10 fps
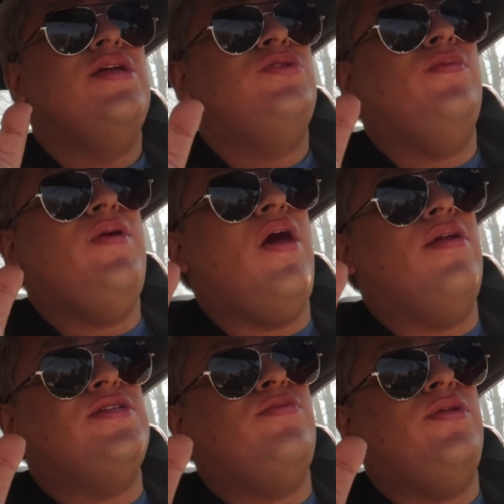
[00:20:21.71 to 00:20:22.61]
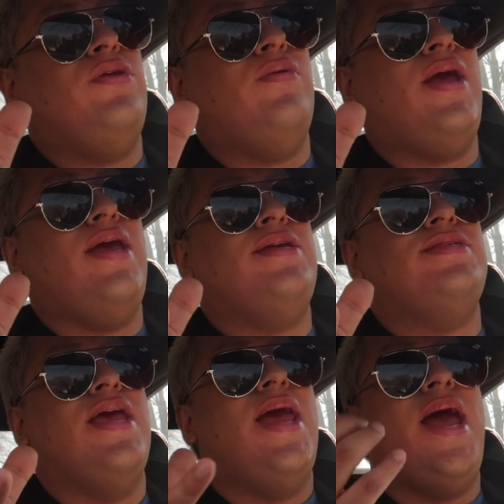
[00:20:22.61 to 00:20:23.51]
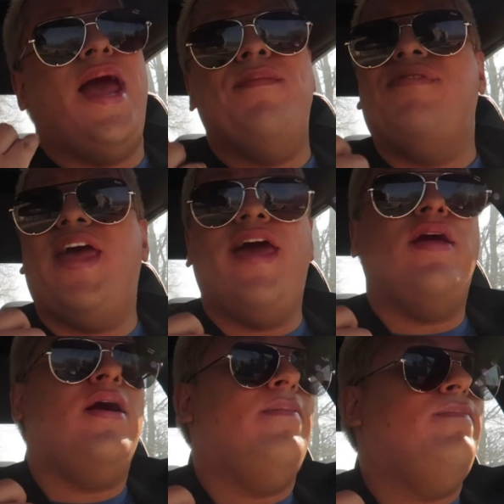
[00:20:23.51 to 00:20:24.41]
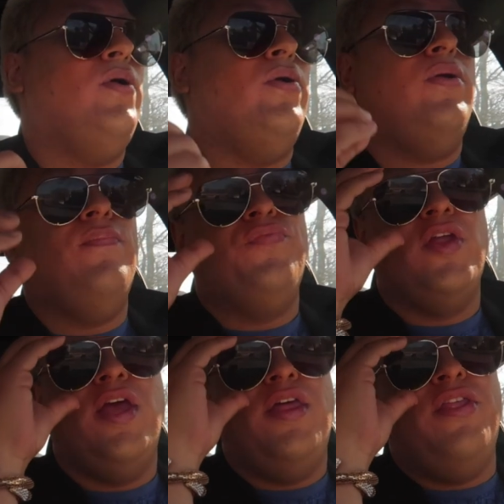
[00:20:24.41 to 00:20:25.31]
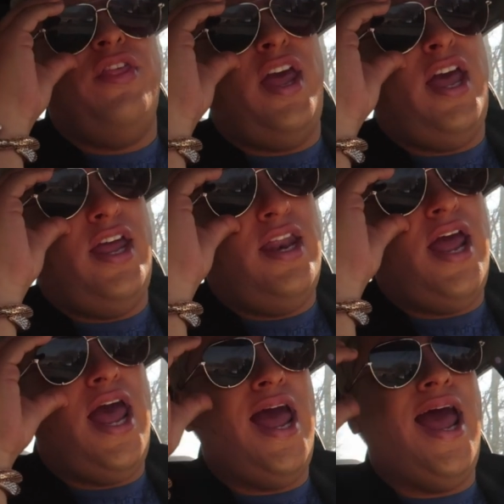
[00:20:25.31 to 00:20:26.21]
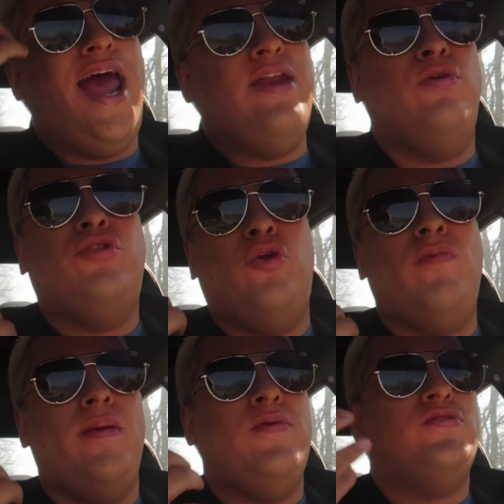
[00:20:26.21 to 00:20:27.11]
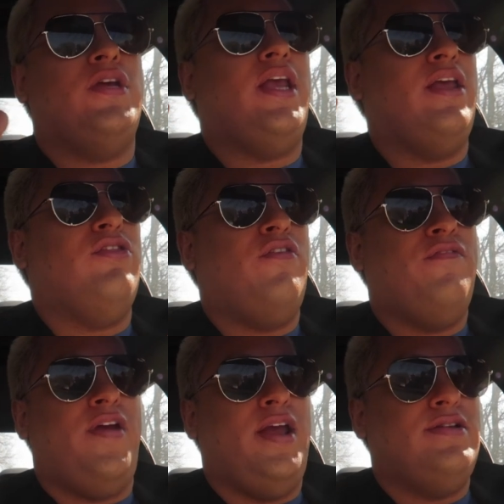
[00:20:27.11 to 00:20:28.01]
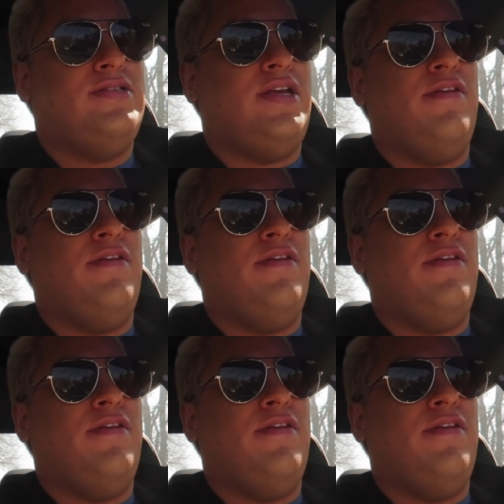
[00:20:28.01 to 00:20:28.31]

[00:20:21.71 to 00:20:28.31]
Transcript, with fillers: to be honest with you guys, I'm that humble that I don't throw my music in their face.